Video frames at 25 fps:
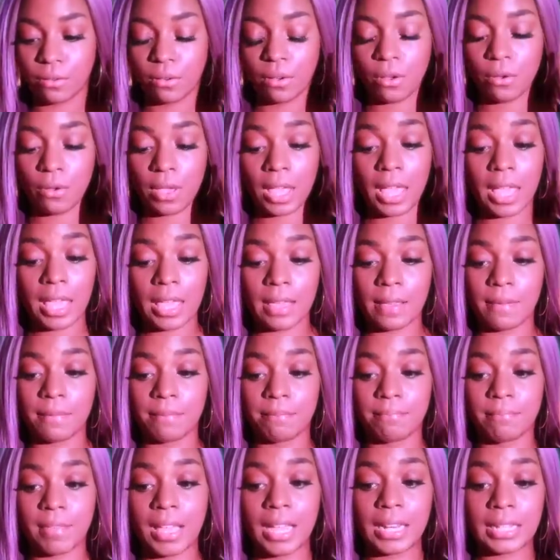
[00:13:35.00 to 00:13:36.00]
Okay
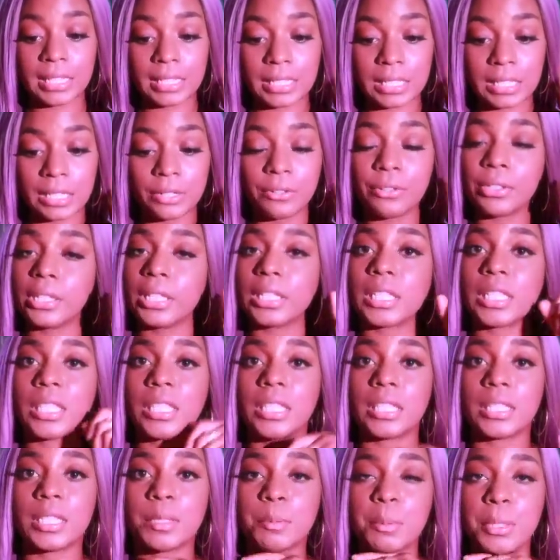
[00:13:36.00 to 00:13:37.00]
that is literally
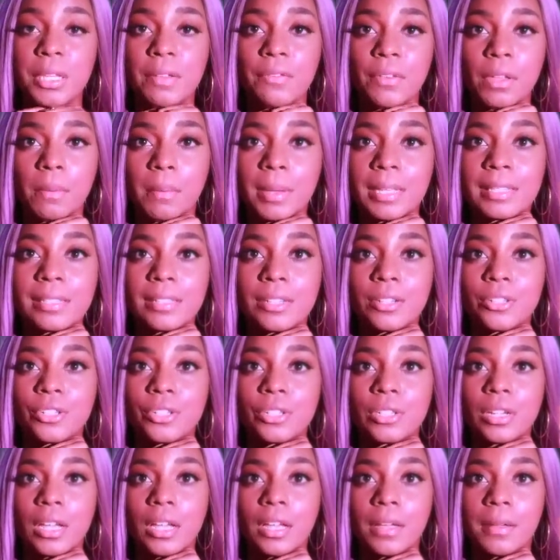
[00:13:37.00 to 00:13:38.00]
the specific
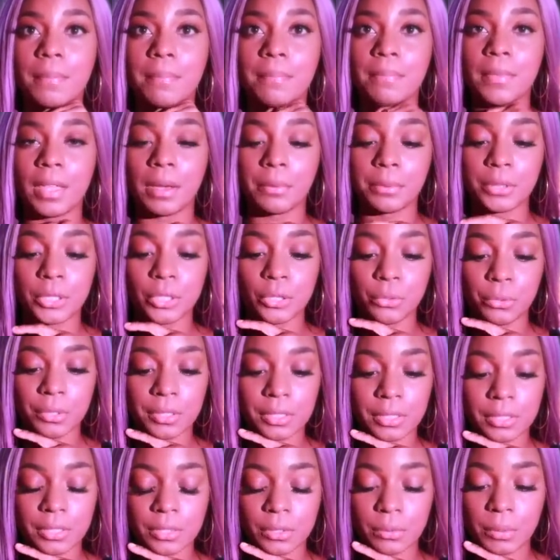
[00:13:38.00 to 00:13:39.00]
message. Um, that was
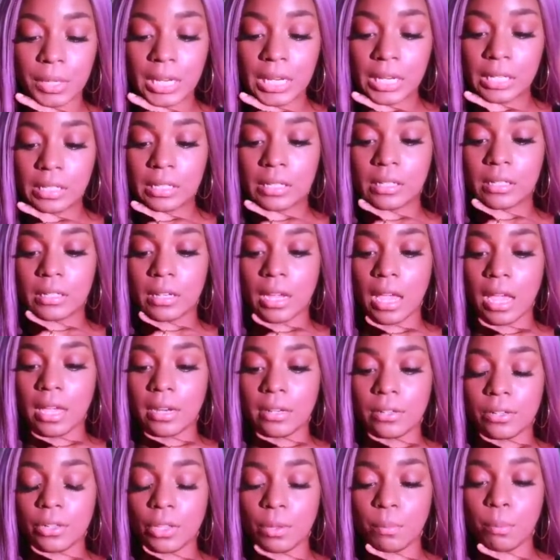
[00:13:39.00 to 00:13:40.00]
short, sweet,
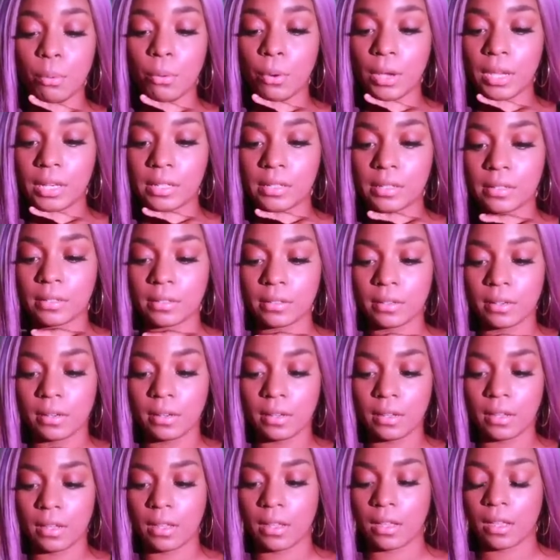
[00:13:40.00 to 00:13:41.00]
and to the point.
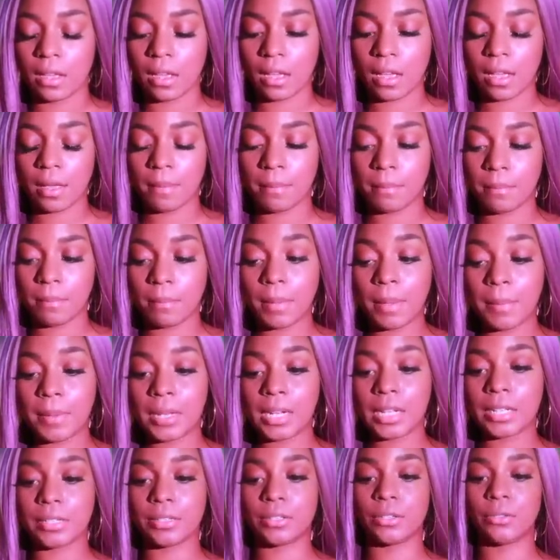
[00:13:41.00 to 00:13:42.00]
Um, maybe
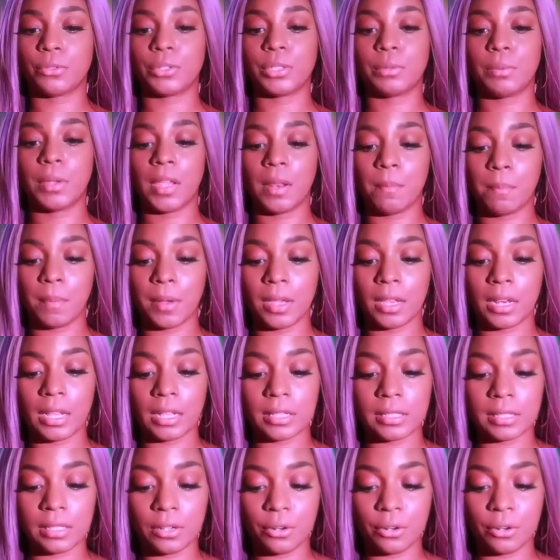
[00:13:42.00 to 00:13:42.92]
not so sweet, but it's